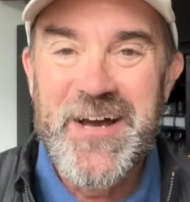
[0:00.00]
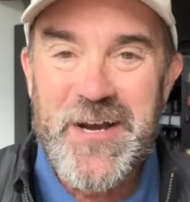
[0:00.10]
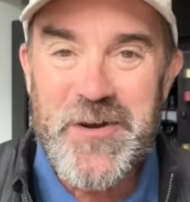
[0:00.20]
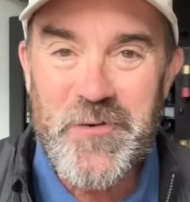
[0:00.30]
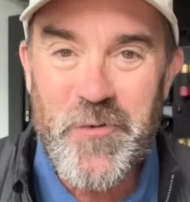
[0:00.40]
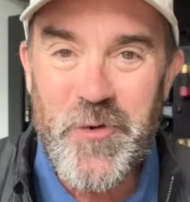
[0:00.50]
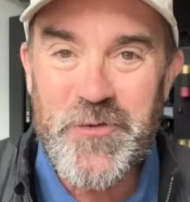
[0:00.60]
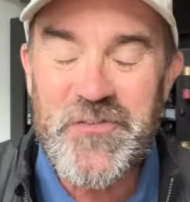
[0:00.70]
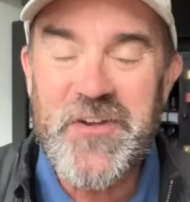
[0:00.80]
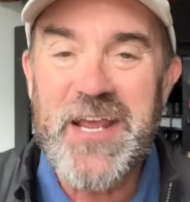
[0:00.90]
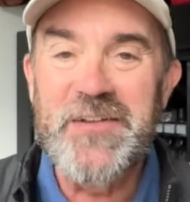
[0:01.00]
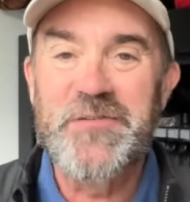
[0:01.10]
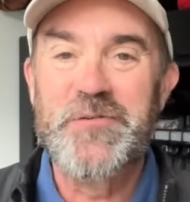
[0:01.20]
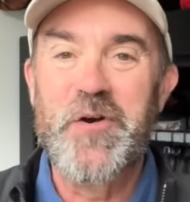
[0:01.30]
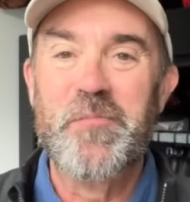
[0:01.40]
controlled states
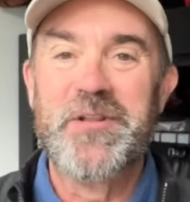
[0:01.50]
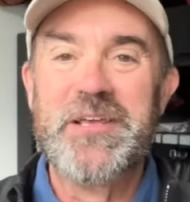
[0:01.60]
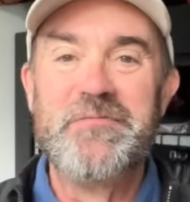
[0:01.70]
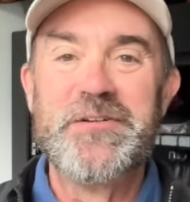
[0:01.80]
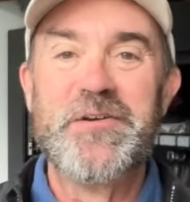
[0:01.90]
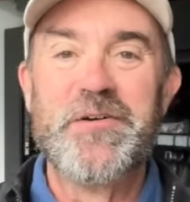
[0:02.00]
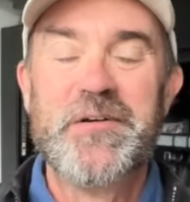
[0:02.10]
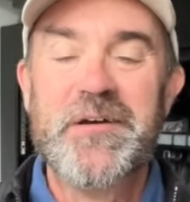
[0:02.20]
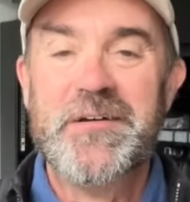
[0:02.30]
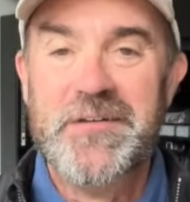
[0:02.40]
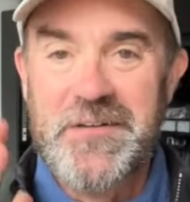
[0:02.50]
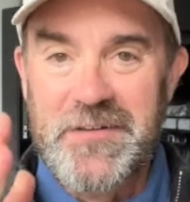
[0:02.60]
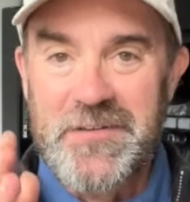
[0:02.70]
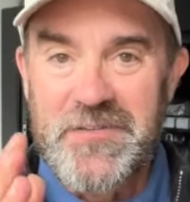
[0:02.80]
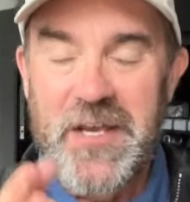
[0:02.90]
who don't believe in your
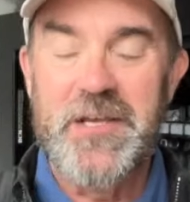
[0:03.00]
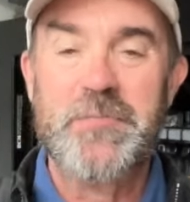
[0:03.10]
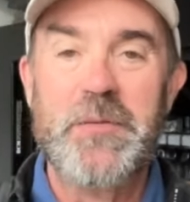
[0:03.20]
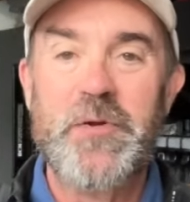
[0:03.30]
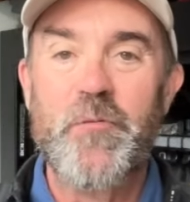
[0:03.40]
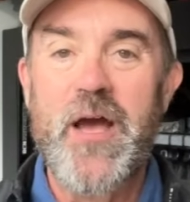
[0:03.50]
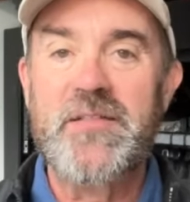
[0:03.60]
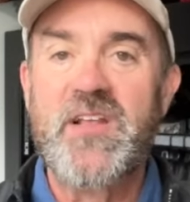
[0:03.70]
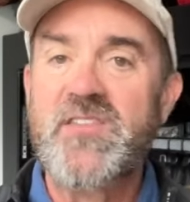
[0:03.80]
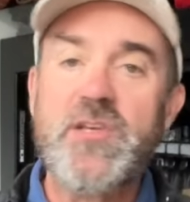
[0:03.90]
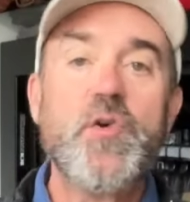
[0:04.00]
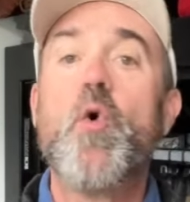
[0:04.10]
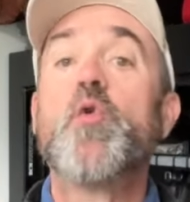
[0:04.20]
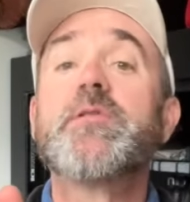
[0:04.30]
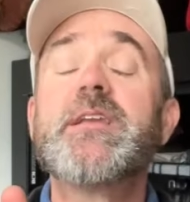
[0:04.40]
Second Amendment right, they say you
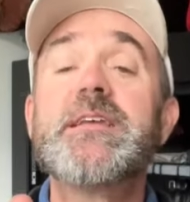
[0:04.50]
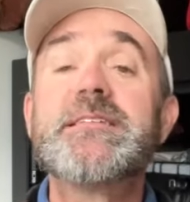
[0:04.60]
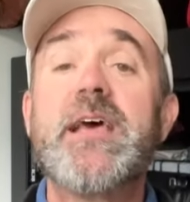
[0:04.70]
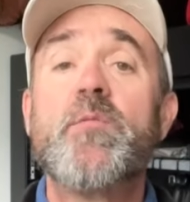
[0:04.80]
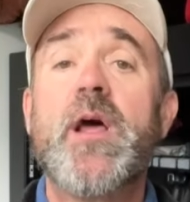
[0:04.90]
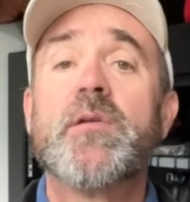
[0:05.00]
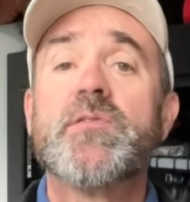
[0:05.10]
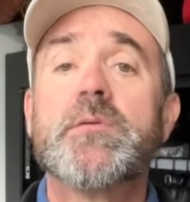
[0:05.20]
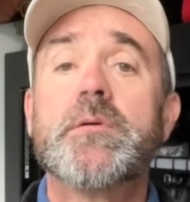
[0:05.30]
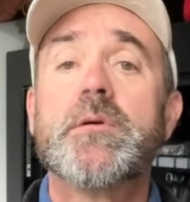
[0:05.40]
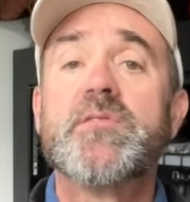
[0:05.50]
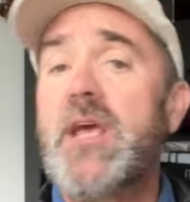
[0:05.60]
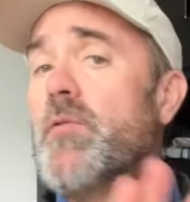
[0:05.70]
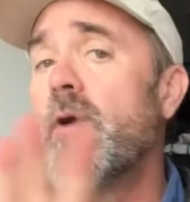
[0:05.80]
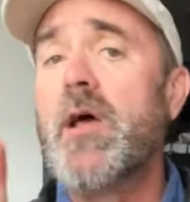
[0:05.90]
only need ten rounds.
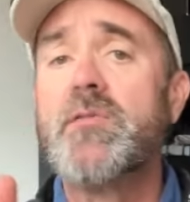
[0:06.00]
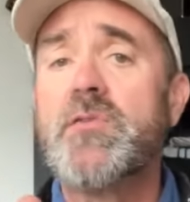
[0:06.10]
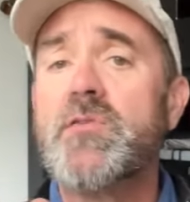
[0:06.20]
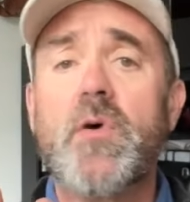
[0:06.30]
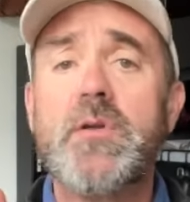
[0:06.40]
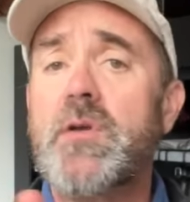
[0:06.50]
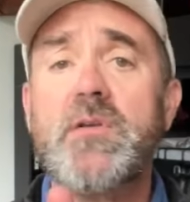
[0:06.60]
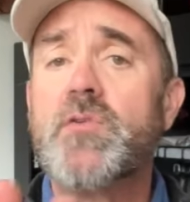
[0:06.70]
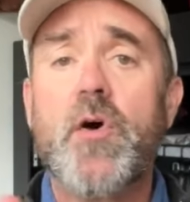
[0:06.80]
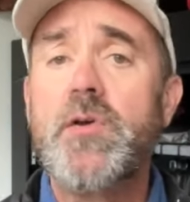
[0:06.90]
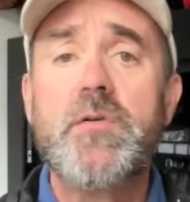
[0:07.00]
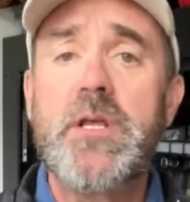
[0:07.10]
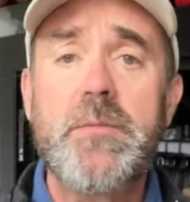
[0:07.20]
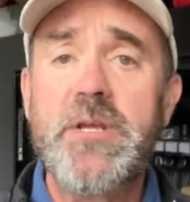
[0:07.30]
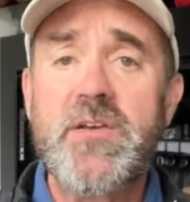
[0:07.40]
ten rounds is, is all you
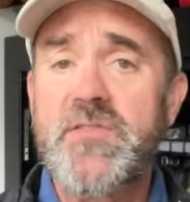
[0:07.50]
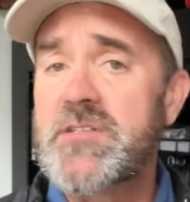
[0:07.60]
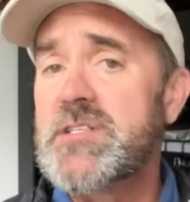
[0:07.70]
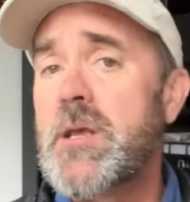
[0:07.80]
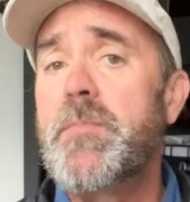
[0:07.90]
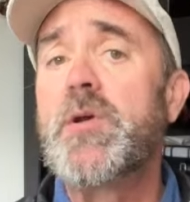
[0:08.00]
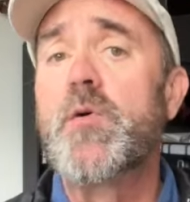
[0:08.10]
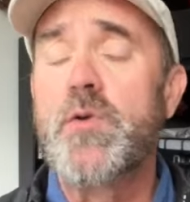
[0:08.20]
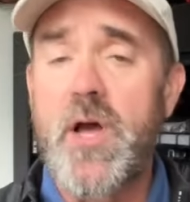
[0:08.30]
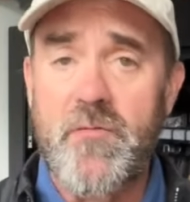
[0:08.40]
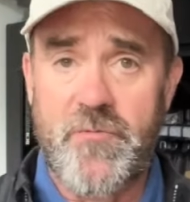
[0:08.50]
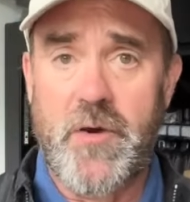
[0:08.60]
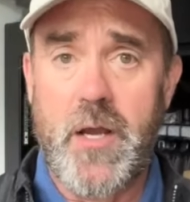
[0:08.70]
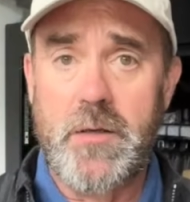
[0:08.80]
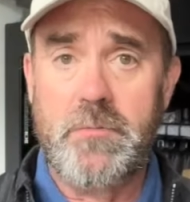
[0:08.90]
need because the typical
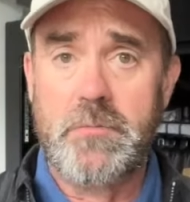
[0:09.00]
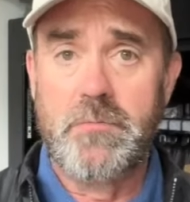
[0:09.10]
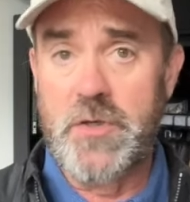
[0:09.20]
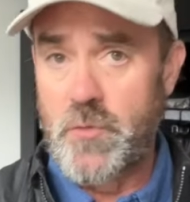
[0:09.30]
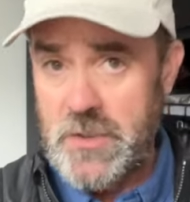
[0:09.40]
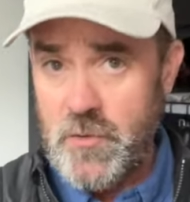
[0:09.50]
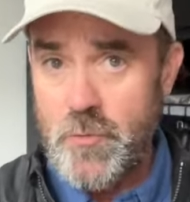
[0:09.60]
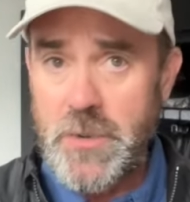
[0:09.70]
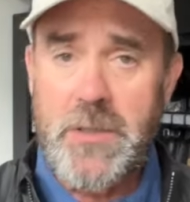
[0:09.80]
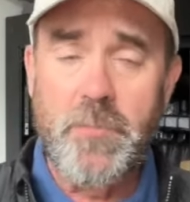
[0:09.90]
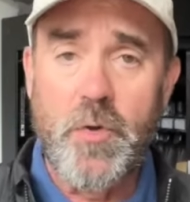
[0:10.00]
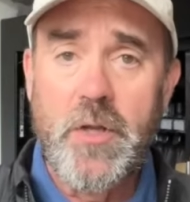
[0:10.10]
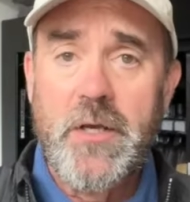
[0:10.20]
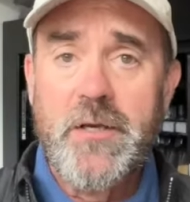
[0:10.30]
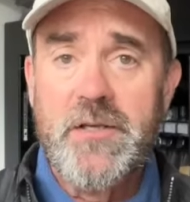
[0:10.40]
gunfight between two people
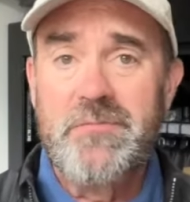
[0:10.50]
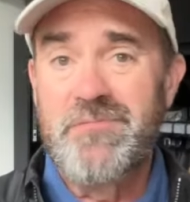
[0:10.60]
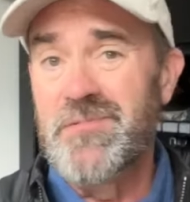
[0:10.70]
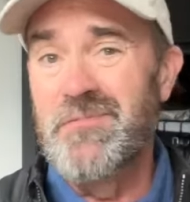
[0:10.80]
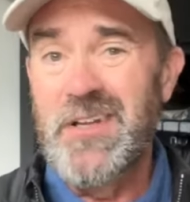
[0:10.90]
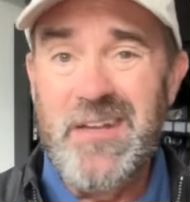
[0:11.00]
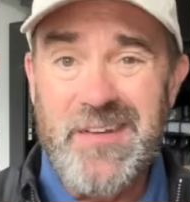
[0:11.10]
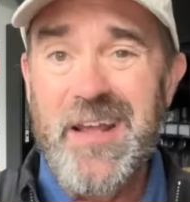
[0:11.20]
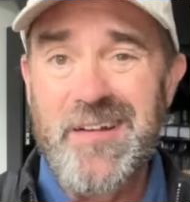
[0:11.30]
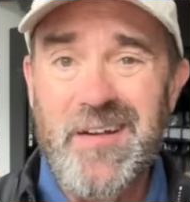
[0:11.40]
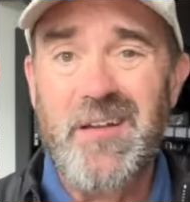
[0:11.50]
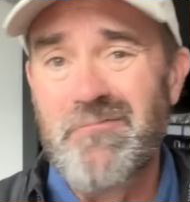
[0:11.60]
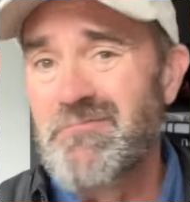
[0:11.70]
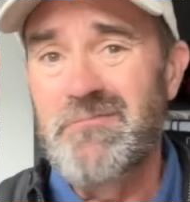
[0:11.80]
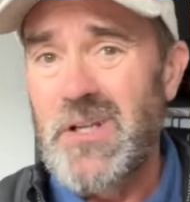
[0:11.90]
is ended
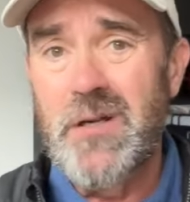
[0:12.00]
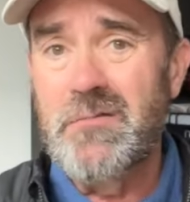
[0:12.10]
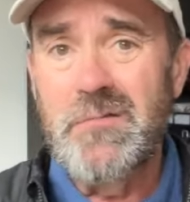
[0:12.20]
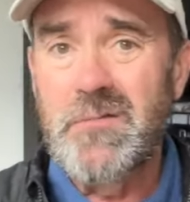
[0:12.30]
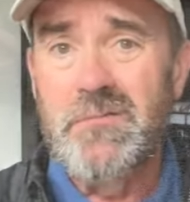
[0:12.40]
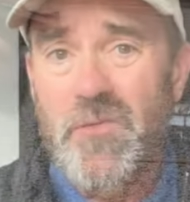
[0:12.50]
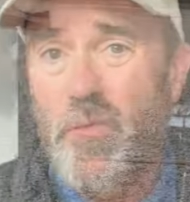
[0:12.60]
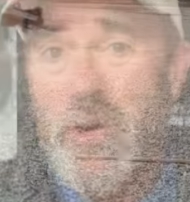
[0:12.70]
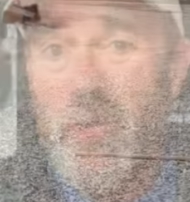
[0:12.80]
in, you know, three